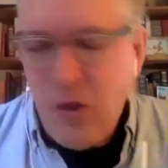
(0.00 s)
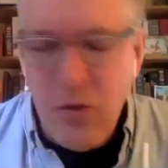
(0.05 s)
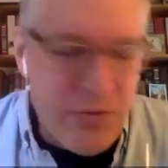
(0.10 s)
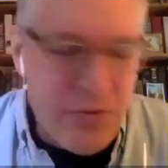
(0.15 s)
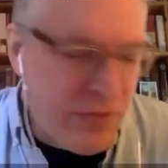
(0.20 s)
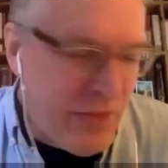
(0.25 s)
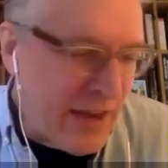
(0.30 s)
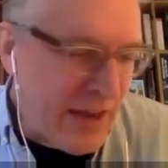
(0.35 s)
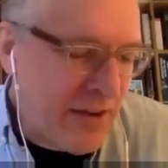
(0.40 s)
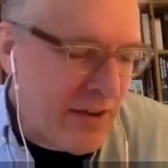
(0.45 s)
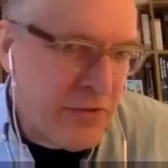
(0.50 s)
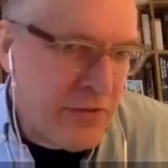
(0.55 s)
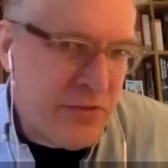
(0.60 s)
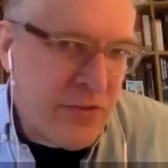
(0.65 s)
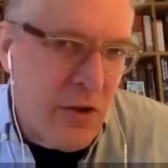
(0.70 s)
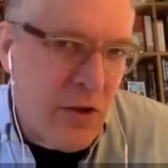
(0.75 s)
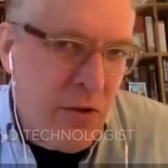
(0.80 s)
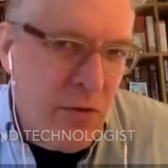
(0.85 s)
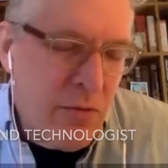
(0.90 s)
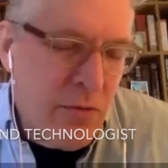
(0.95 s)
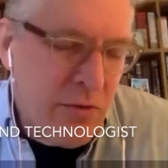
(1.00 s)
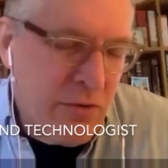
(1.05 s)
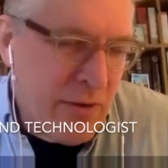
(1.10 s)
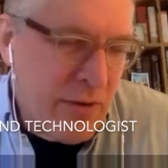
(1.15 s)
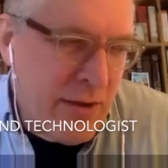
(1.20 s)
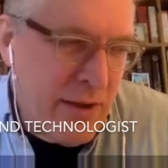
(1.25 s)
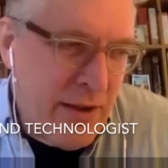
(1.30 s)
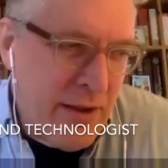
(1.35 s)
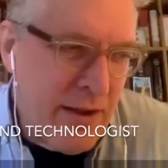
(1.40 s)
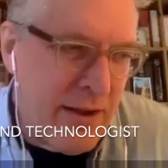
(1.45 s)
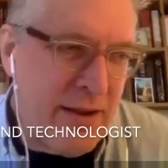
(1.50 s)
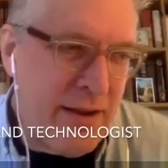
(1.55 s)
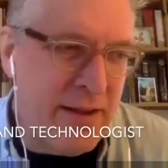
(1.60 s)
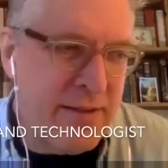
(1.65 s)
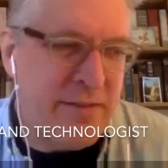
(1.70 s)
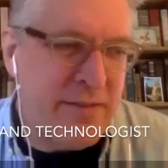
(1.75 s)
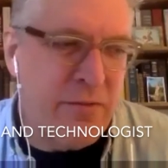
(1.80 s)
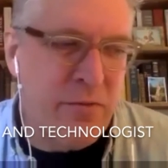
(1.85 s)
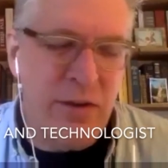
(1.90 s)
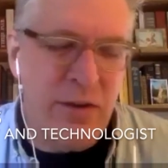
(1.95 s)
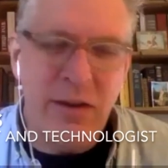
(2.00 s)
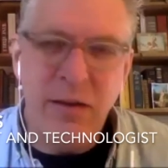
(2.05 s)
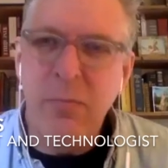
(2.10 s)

Thank you. So it's a really